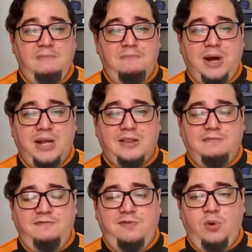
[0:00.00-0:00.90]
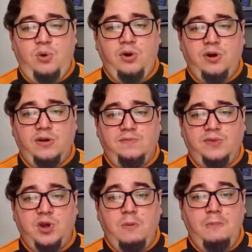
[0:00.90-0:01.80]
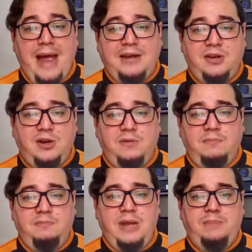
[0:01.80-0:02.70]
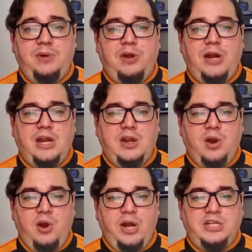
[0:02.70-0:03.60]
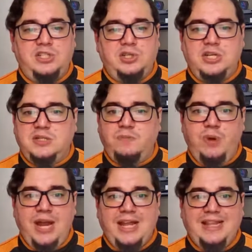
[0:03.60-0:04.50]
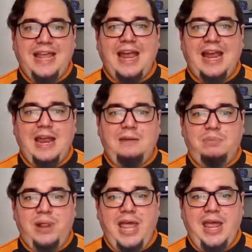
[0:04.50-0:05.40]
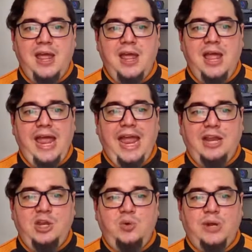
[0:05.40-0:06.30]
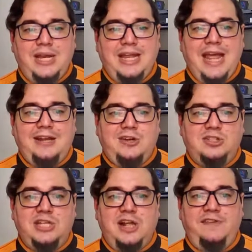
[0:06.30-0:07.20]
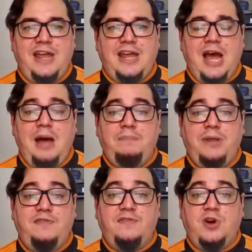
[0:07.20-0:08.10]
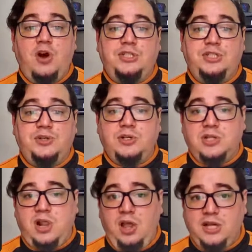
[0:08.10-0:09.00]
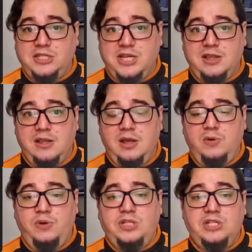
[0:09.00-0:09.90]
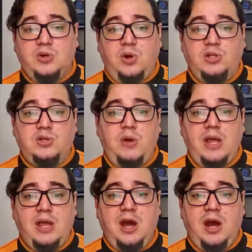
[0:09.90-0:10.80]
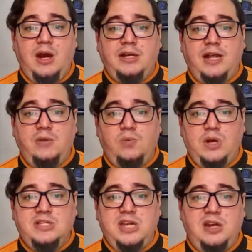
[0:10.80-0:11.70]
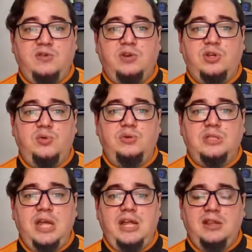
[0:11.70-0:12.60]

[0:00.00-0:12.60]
But for Commander, people are encouraged to just bring a deck and play, and you can get yourself a copy of Conjurer's Closet, which is also a card that was introduced